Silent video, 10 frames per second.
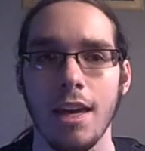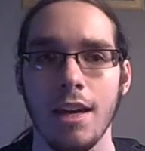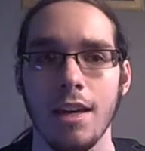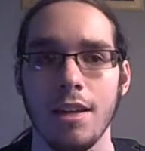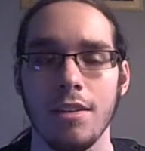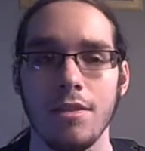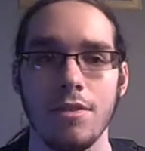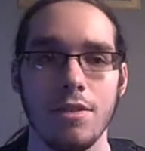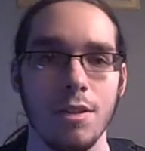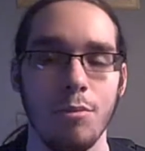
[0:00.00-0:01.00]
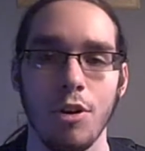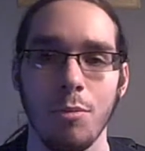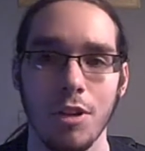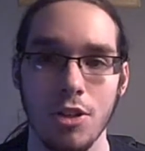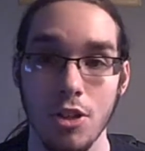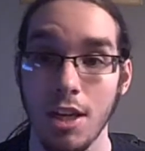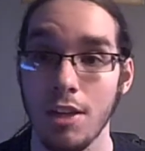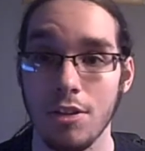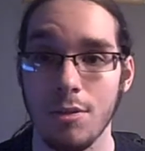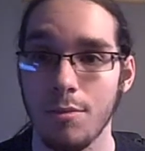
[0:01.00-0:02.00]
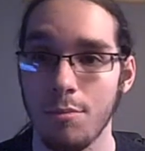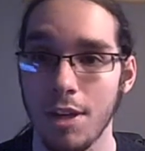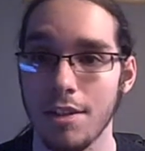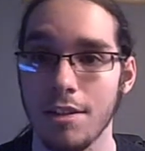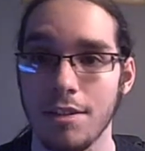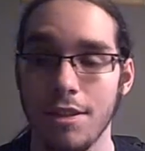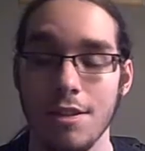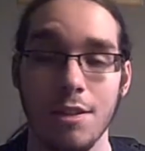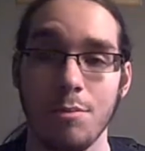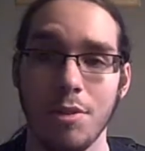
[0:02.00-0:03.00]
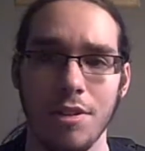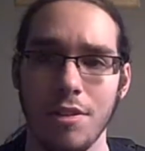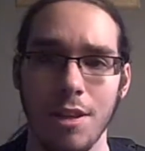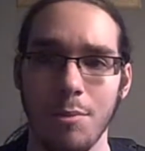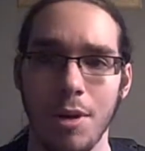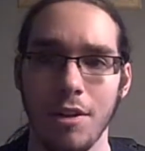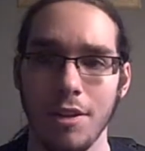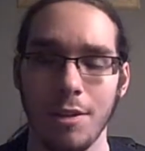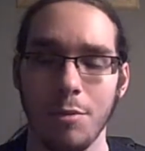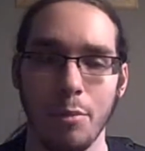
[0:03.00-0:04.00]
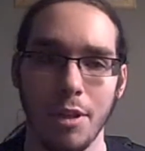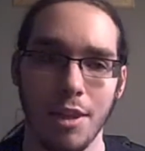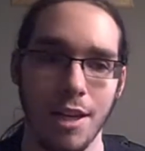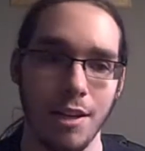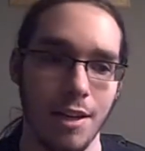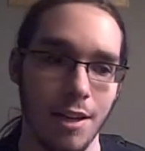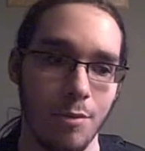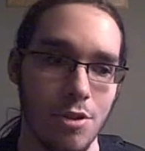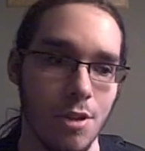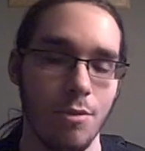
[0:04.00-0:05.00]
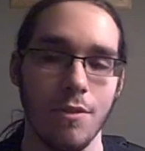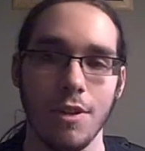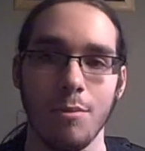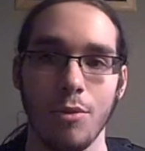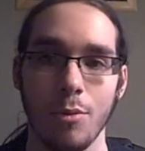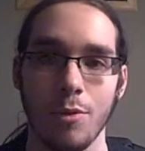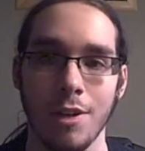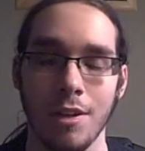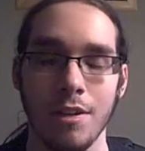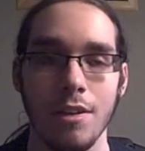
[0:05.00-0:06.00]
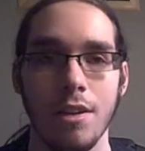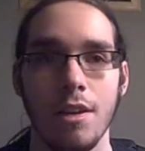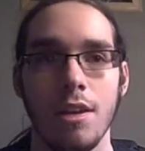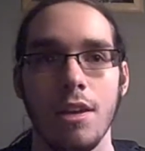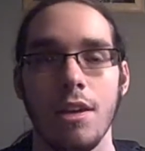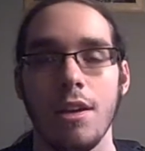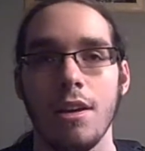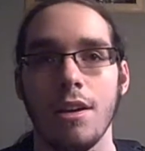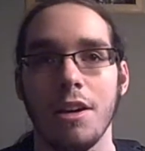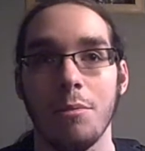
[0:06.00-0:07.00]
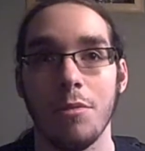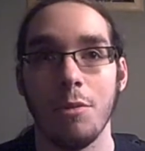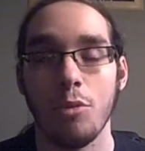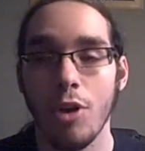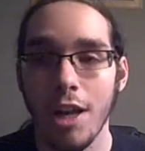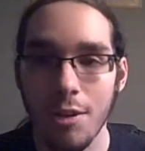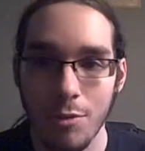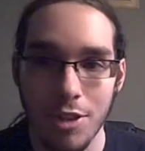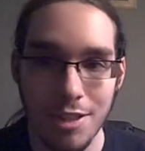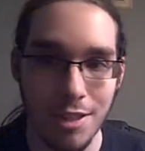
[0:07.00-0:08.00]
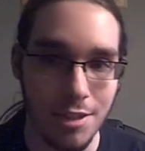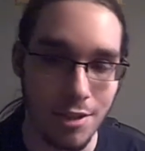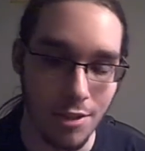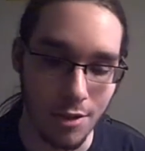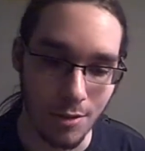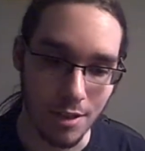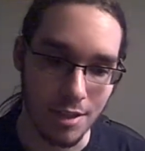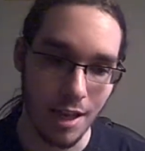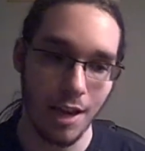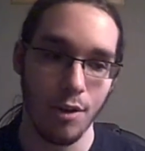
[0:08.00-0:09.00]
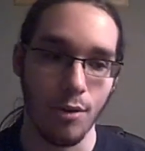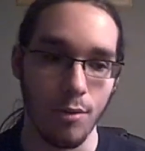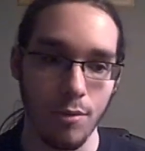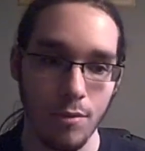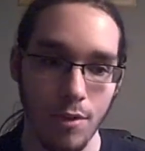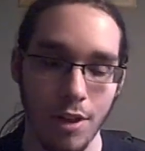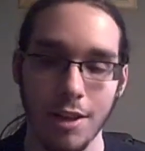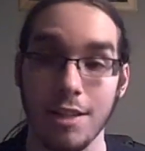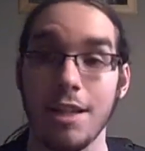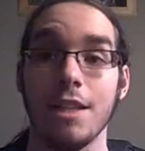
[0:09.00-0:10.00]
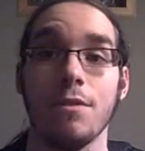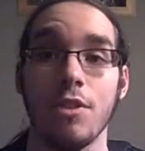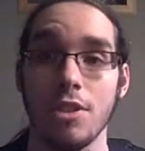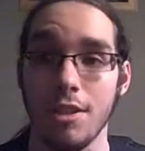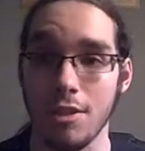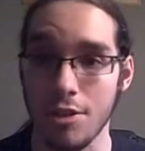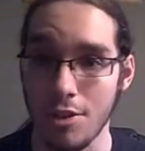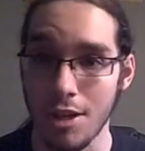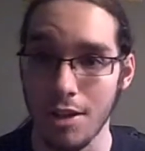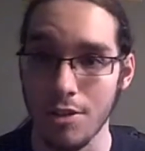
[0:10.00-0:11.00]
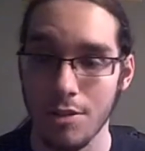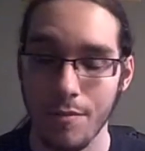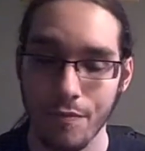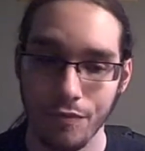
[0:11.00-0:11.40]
And some Pokemon change based on seasons, but they barely implement that, and I wish they would have done more with that. The problem with the seasons, though, is how long it takes for a season to change.